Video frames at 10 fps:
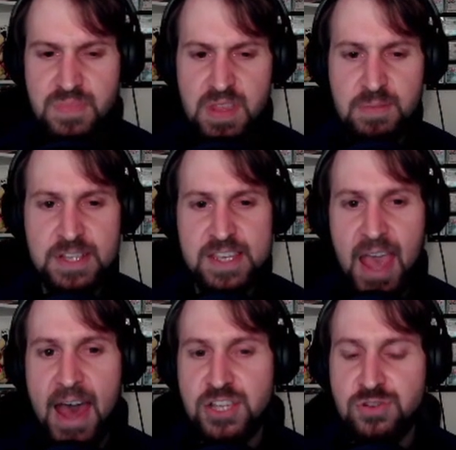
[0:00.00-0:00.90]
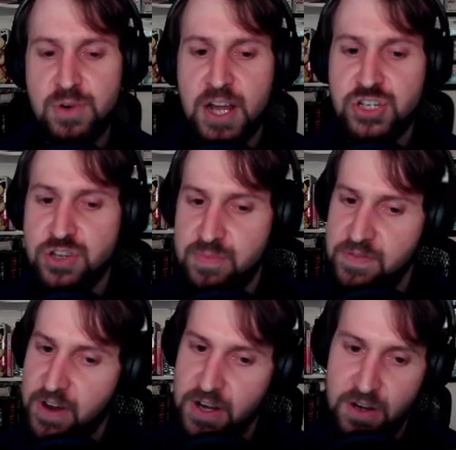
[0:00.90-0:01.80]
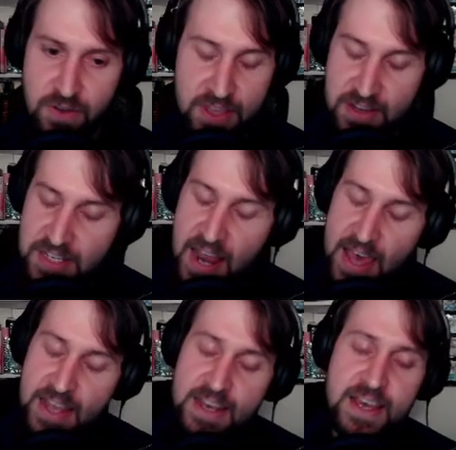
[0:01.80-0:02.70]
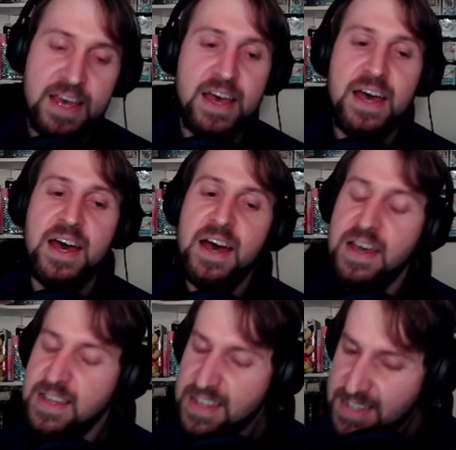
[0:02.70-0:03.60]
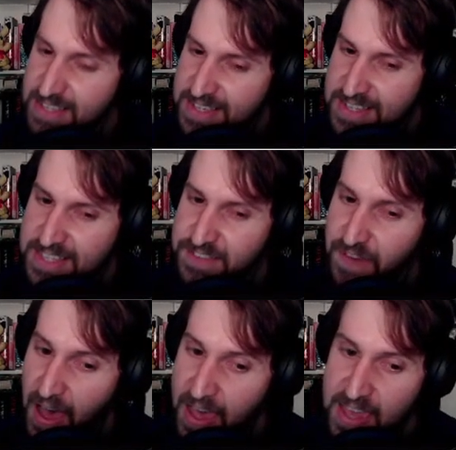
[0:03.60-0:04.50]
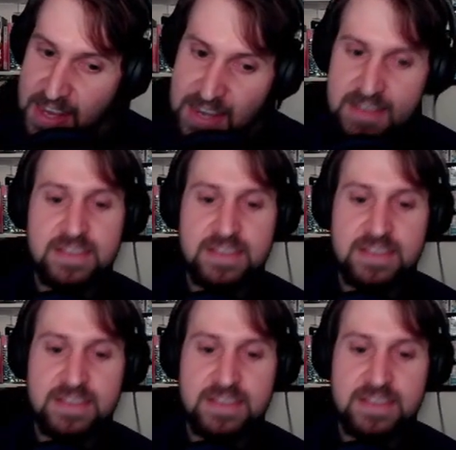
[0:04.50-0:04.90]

Let's see, Astral Barrage could be very annoying. There's an N. It's fine.